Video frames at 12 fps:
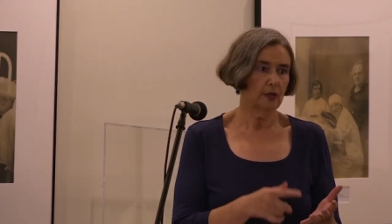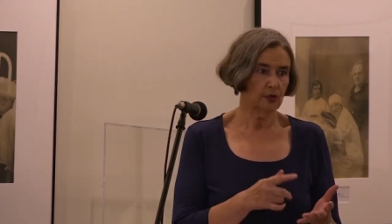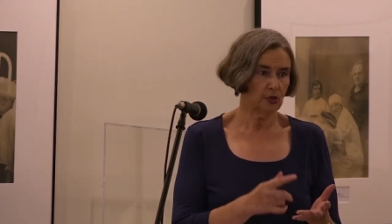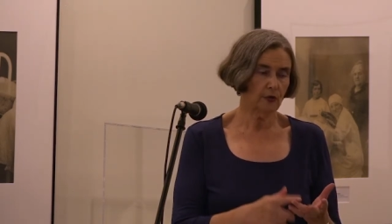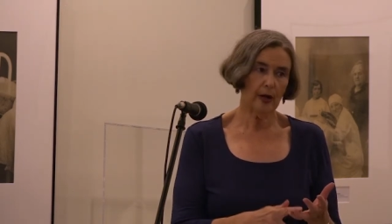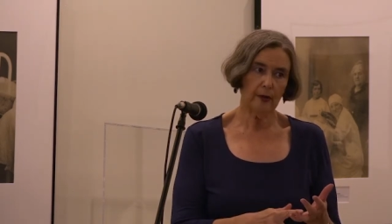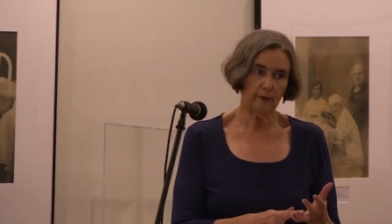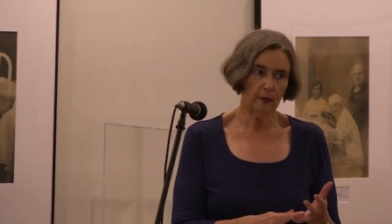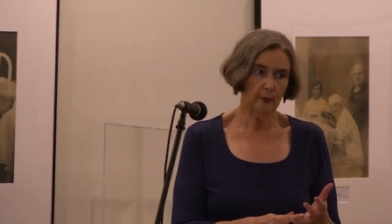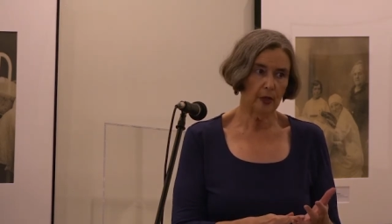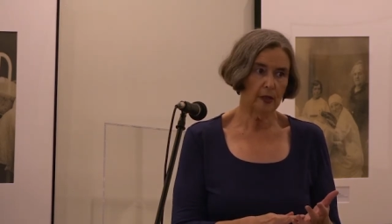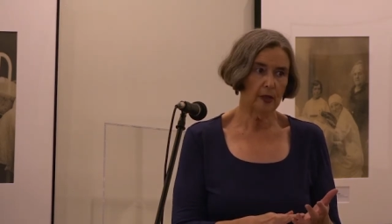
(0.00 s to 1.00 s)
They're strapped
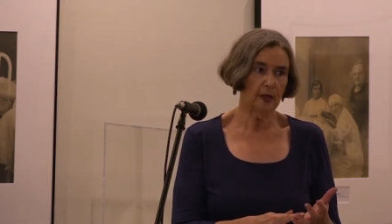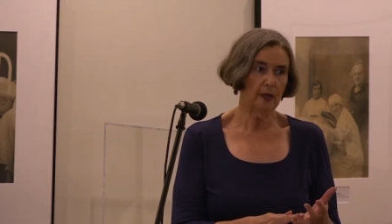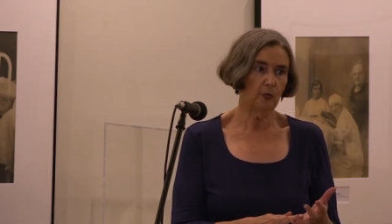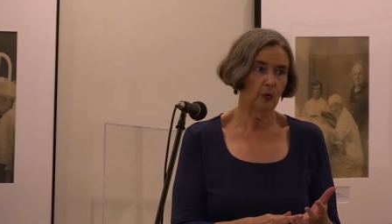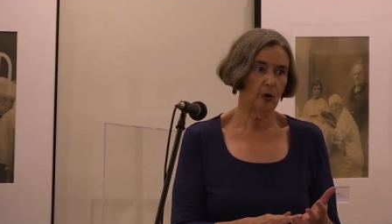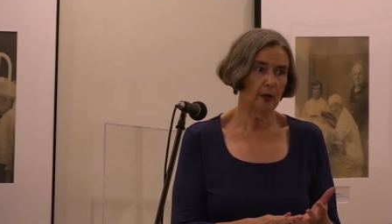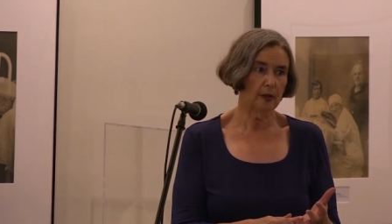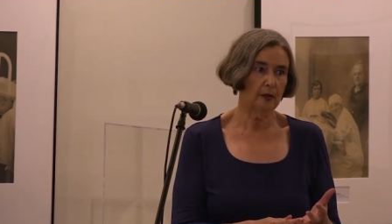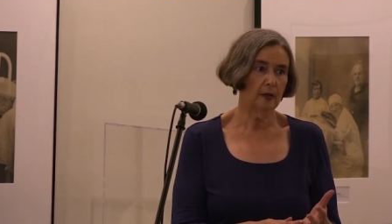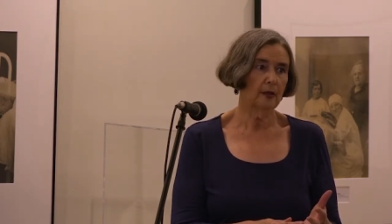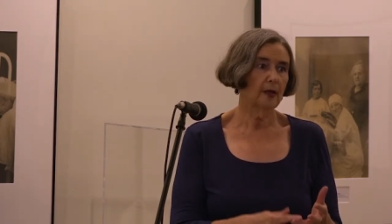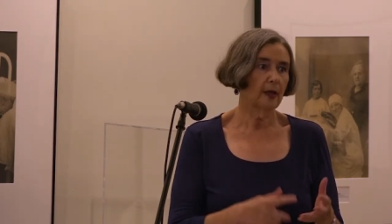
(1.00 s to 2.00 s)
for money anyway,
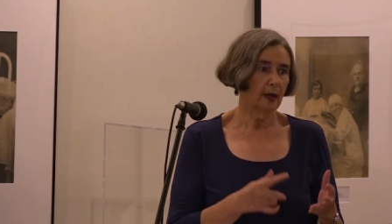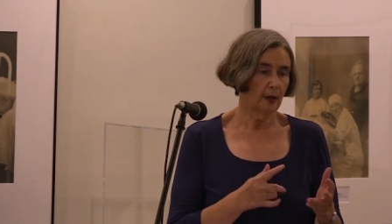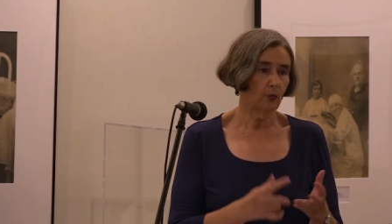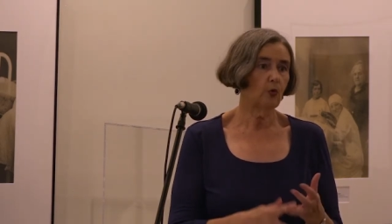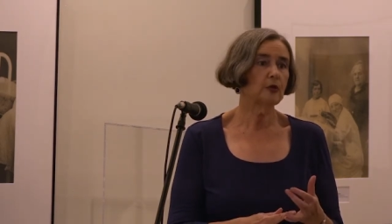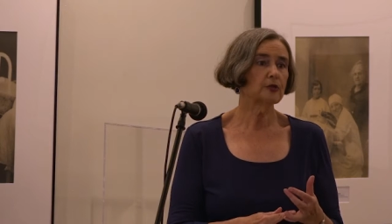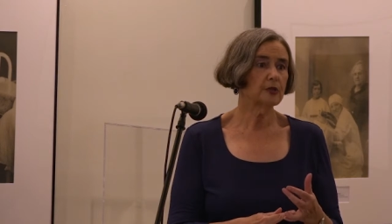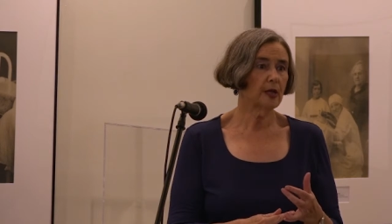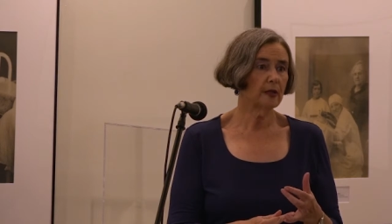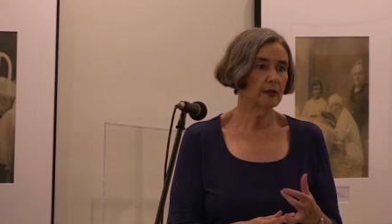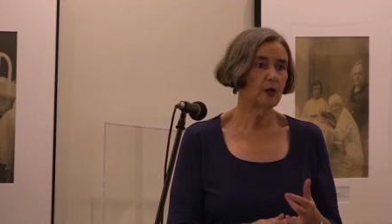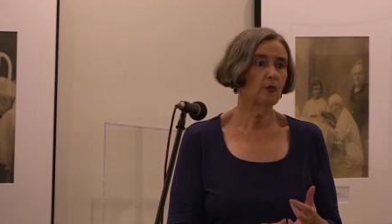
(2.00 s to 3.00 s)
and what's
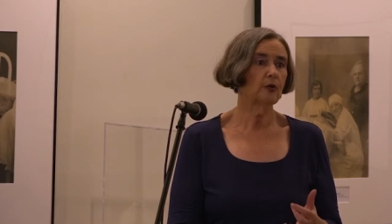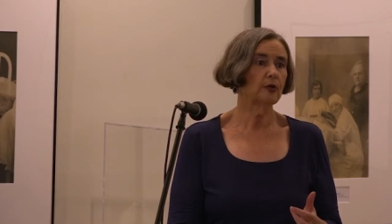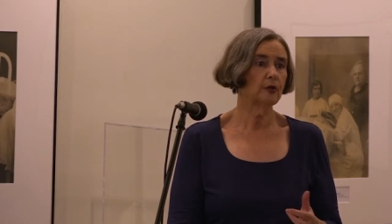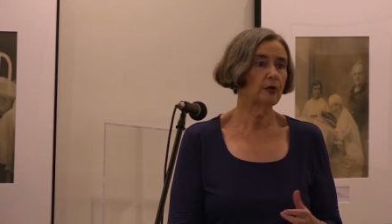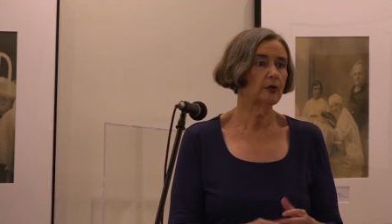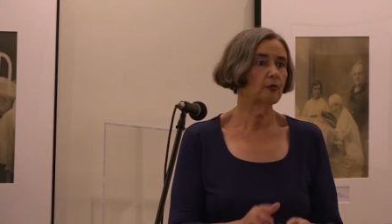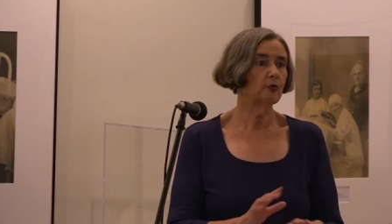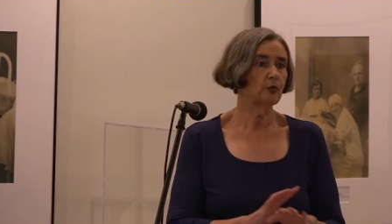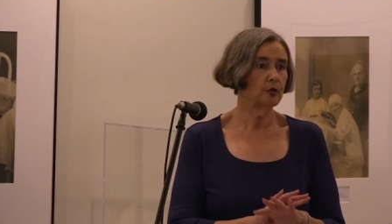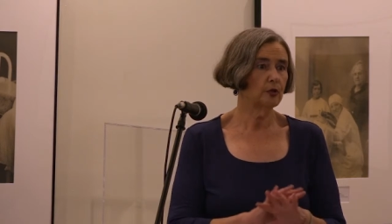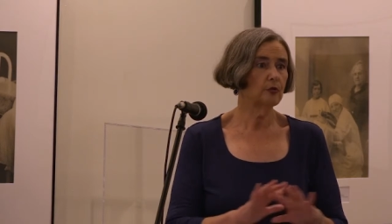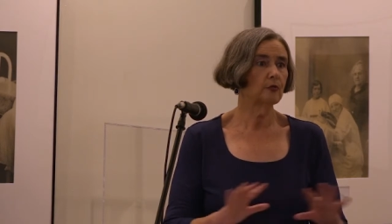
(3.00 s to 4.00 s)
that going to do
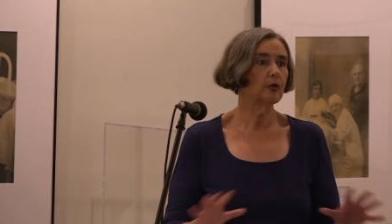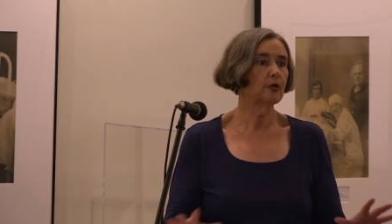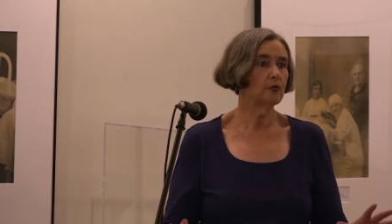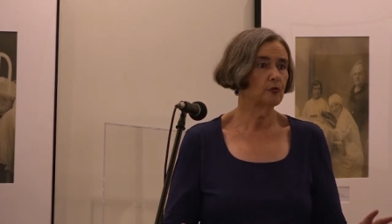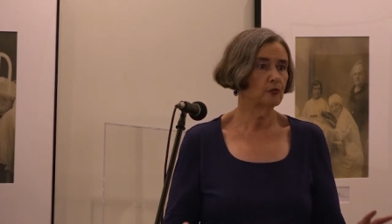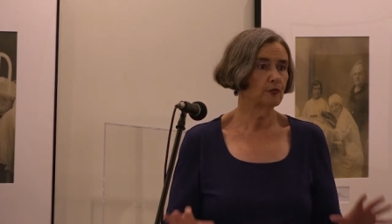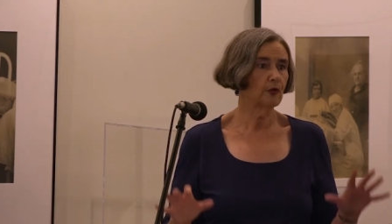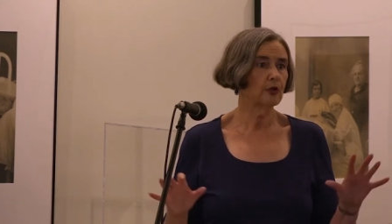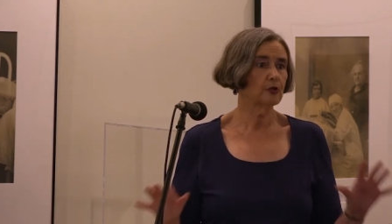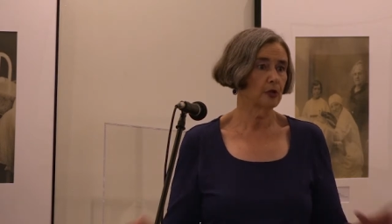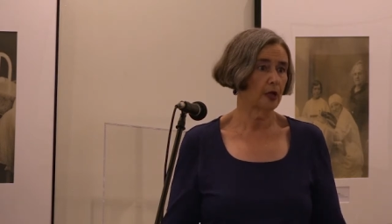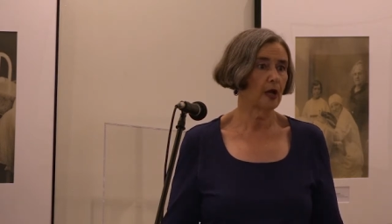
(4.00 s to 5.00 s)
when you lose
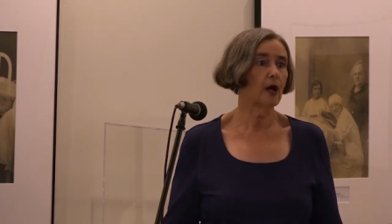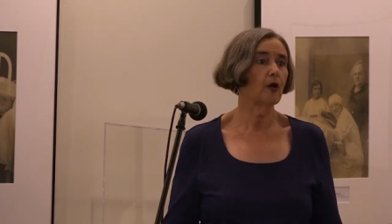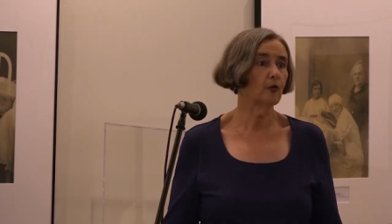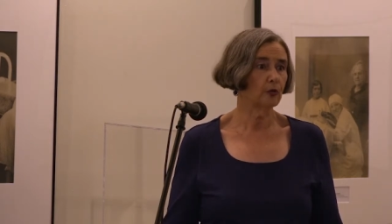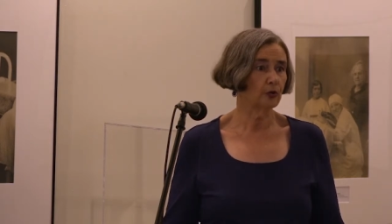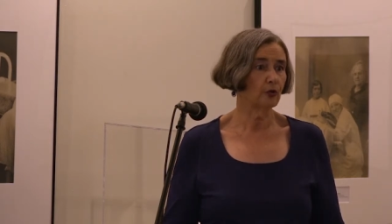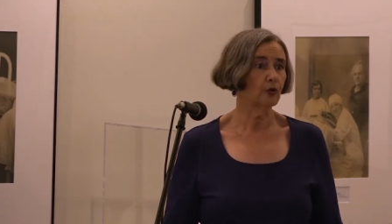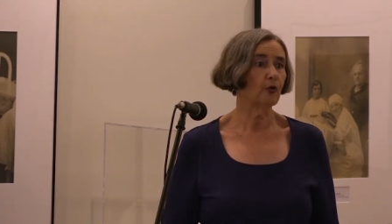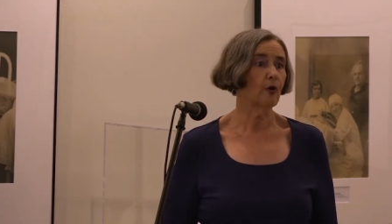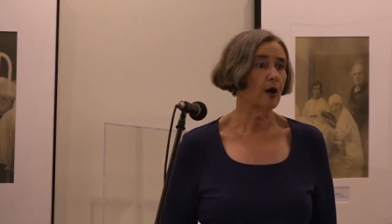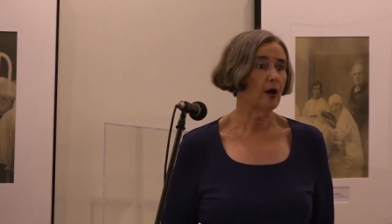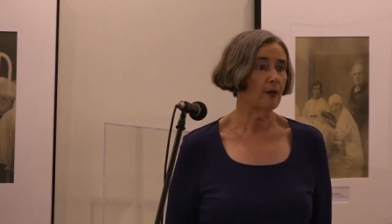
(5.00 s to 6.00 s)
virtually all of your
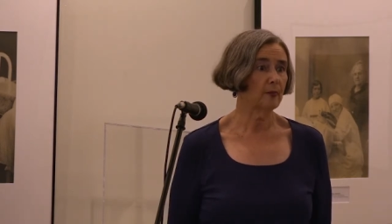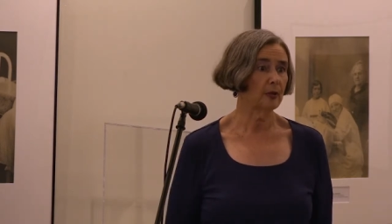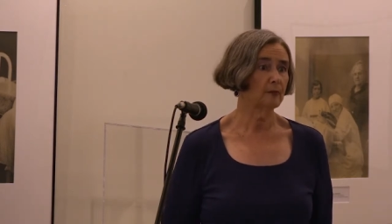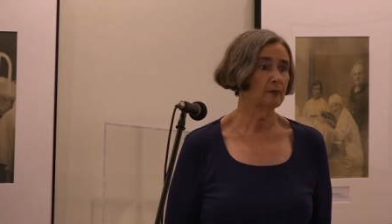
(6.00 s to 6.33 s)
crop?